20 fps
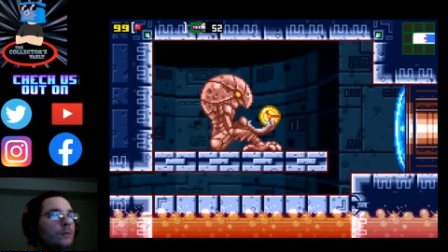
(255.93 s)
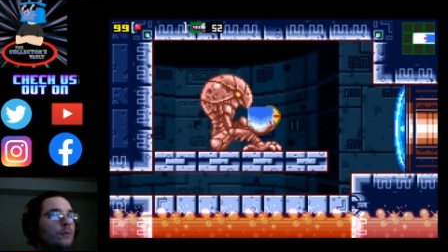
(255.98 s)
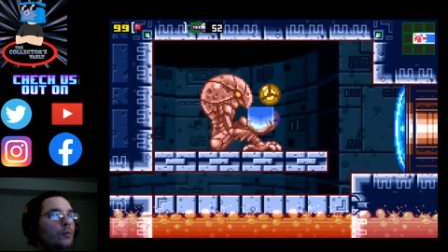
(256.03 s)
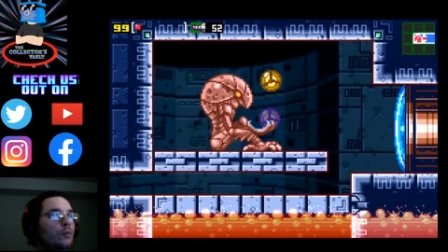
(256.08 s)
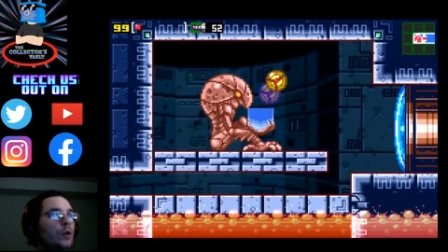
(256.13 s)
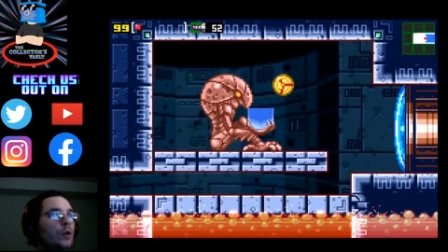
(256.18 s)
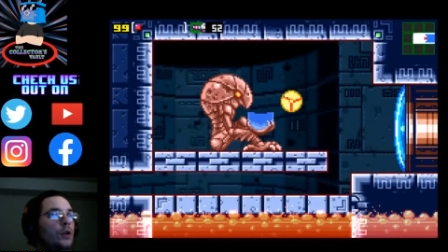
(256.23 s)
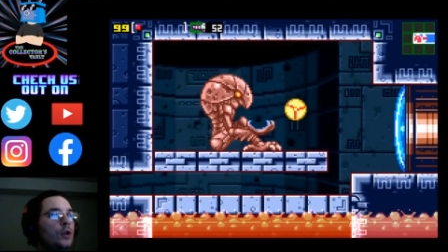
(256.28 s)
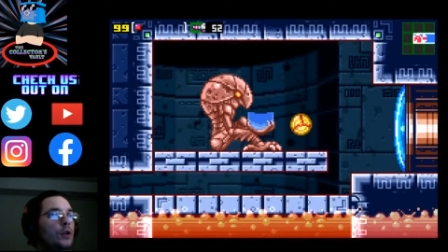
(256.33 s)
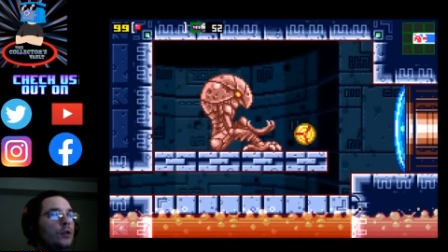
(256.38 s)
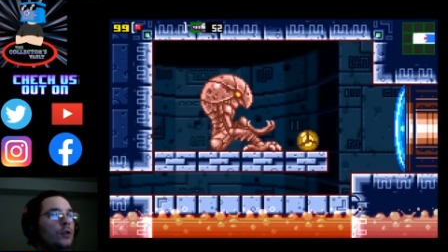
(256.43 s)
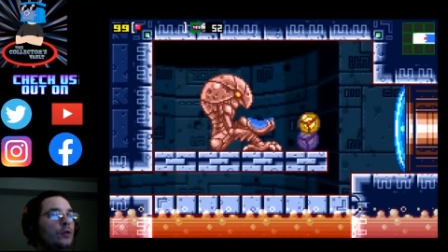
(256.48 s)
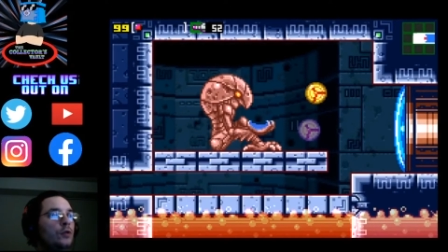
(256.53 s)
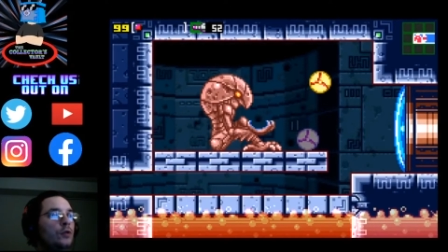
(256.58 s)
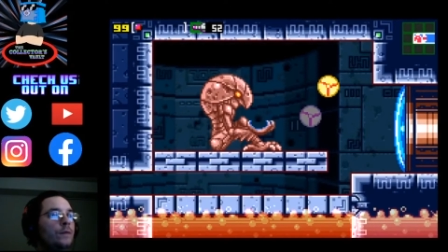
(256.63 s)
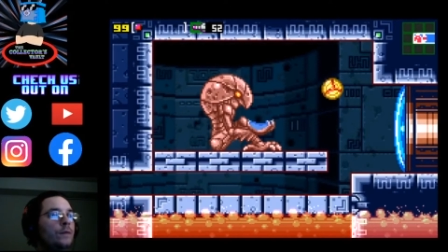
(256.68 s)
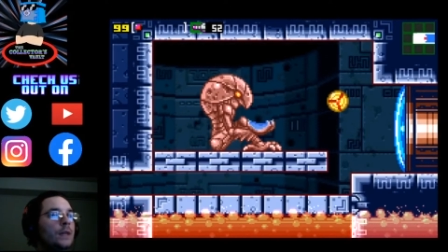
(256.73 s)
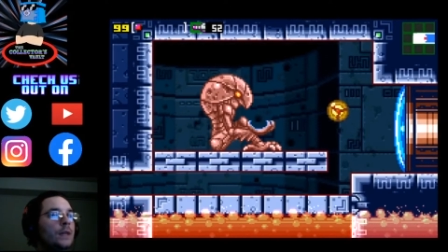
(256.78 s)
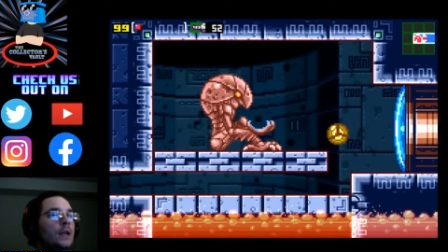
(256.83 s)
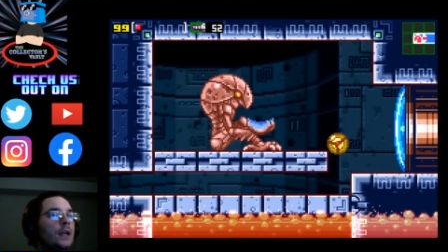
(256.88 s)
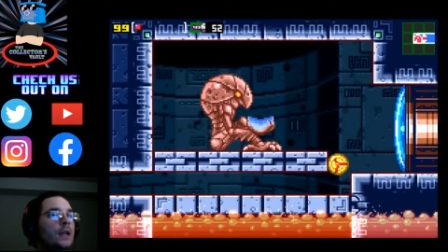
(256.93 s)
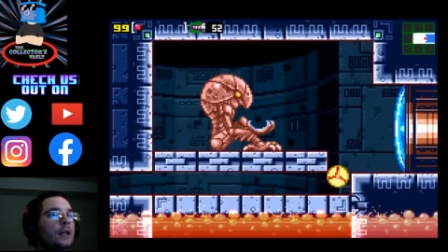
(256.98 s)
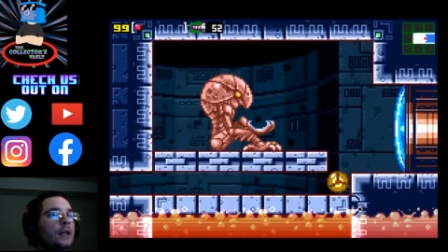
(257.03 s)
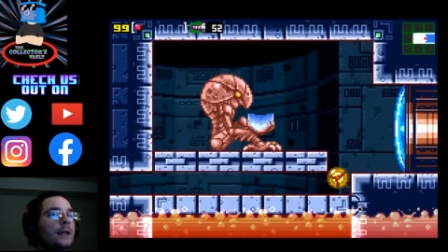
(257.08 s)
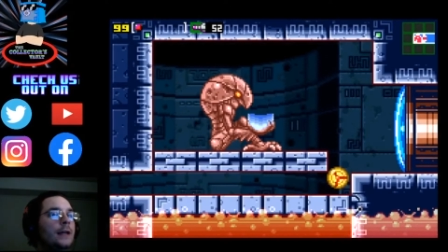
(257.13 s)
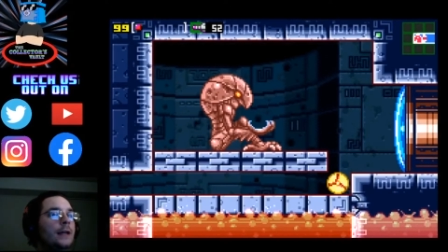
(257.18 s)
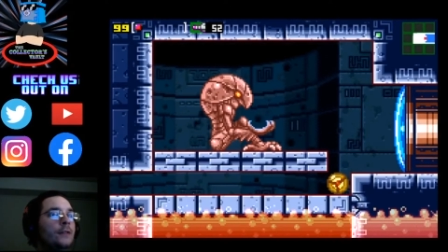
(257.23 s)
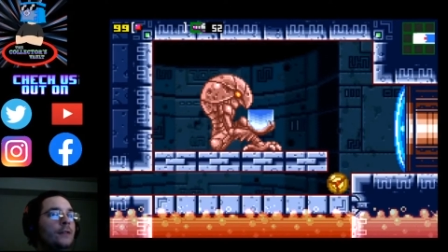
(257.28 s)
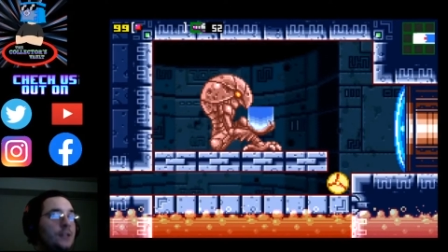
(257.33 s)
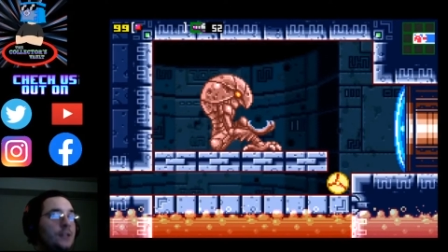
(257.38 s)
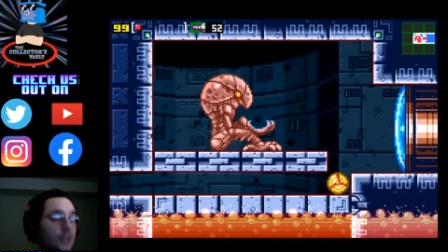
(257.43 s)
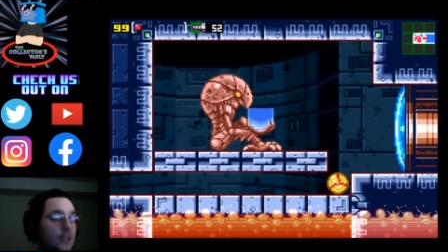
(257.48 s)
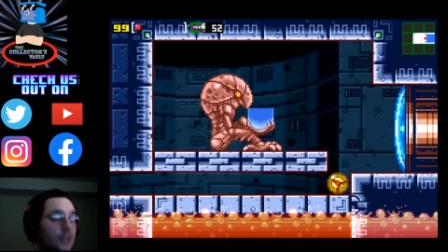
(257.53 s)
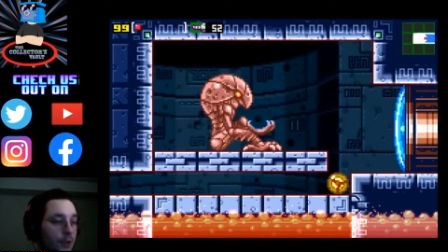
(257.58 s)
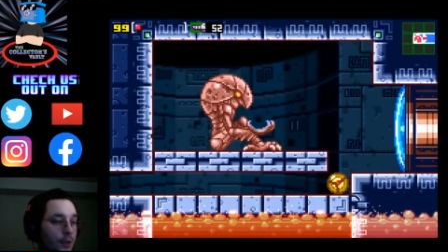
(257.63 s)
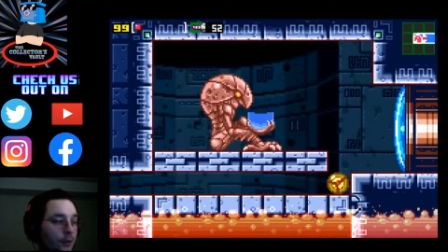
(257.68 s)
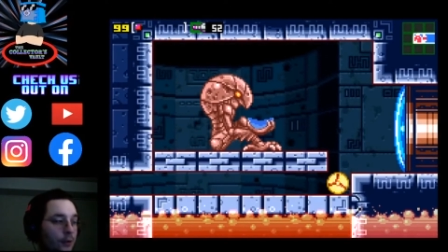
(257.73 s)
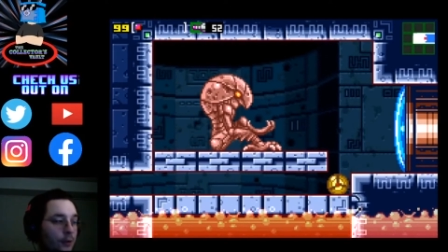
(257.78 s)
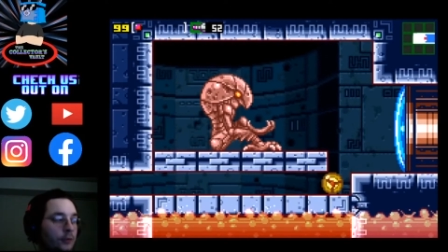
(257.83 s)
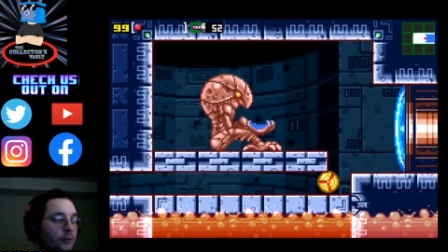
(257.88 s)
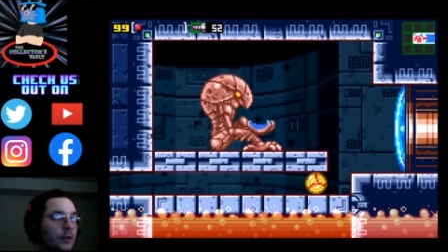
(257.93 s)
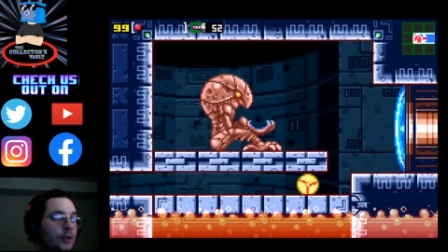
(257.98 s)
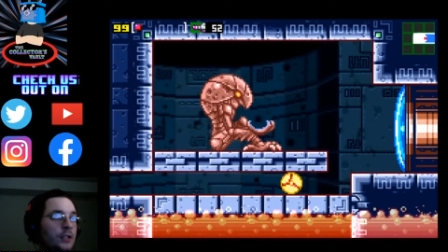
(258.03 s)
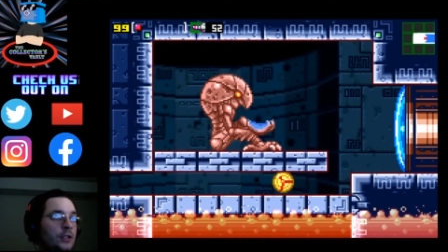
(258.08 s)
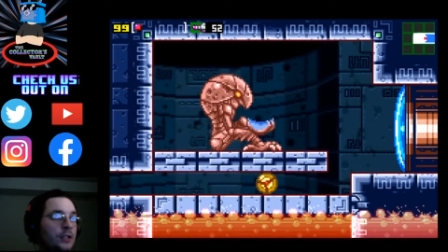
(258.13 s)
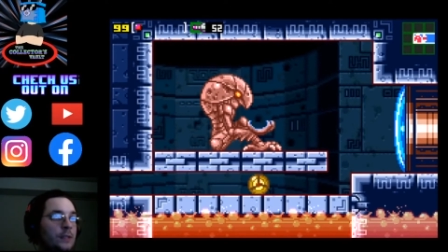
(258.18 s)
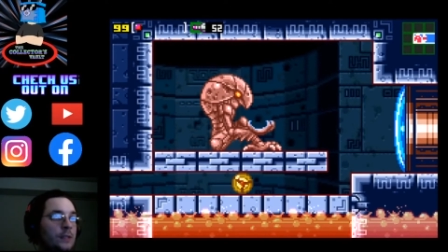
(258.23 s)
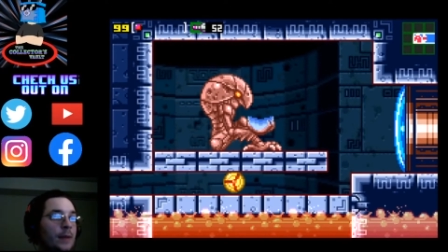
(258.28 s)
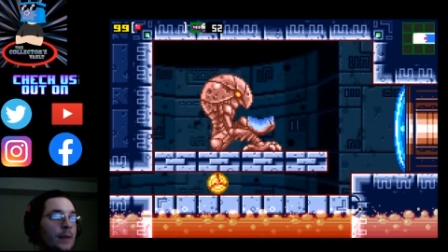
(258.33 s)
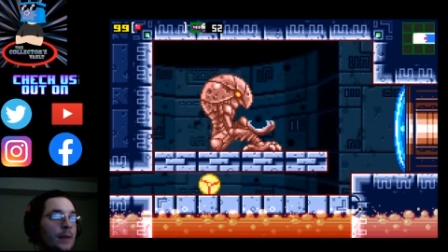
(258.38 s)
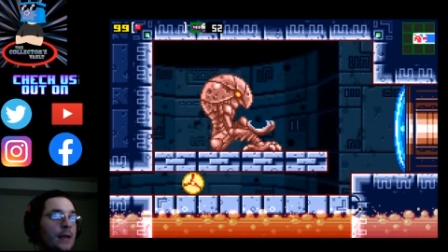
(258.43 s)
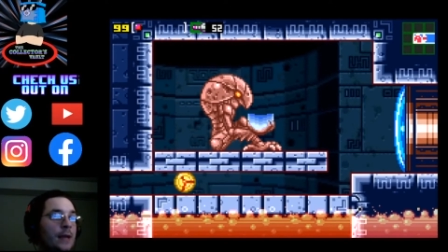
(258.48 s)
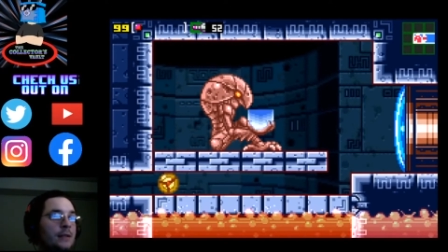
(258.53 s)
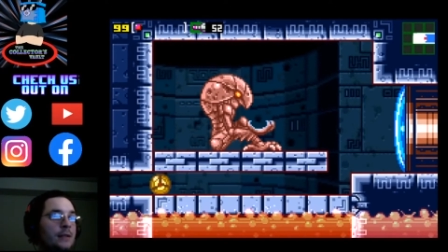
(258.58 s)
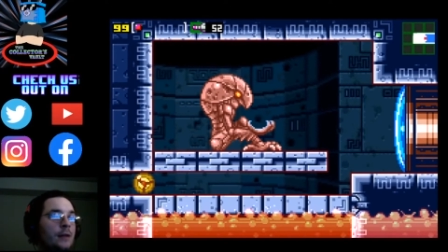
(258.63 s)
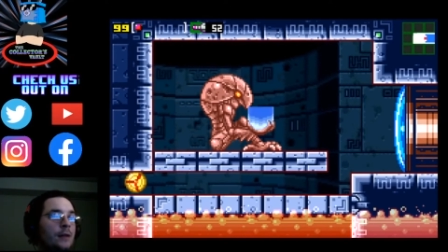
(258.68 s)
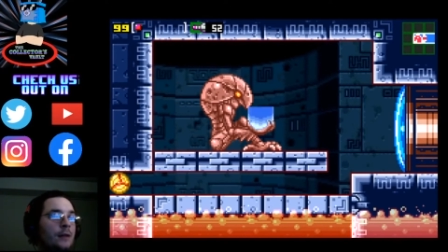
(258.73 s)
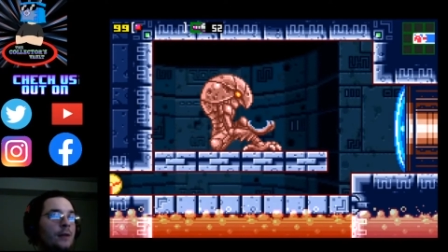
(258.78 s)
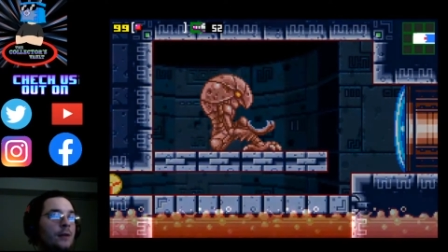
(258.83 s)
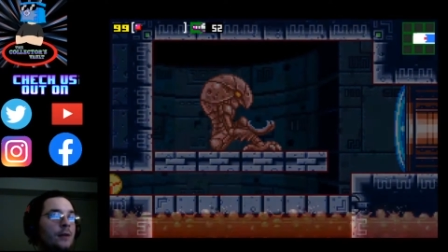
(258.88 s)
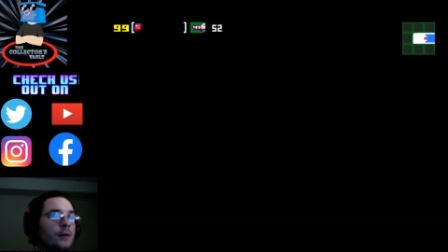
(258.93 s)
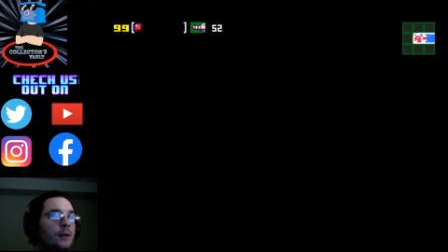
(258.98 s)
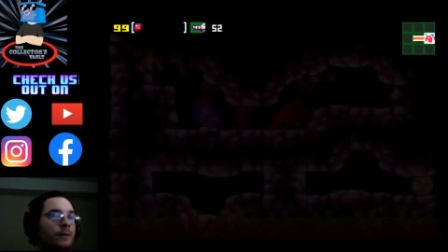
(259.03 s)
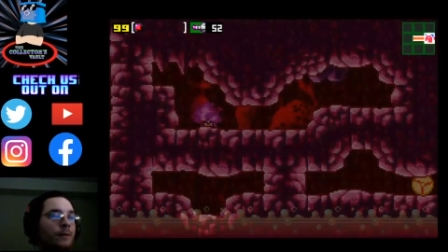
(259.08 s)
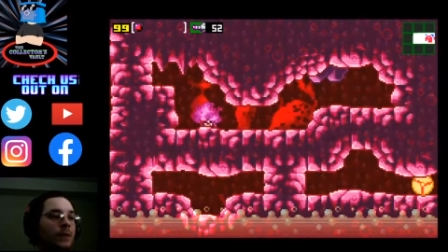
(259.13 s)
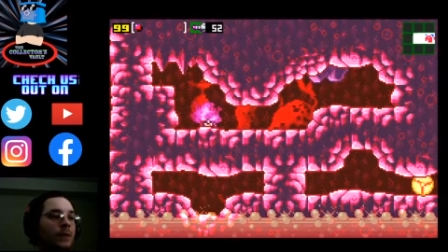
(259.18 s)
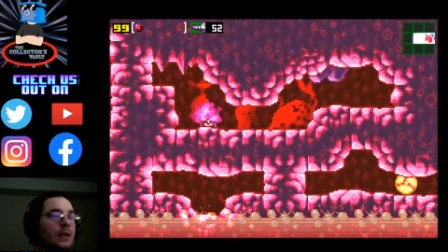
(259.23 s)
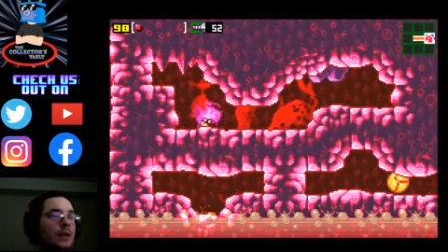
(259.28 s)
Woo! Now if you see here, there actually is a path down here.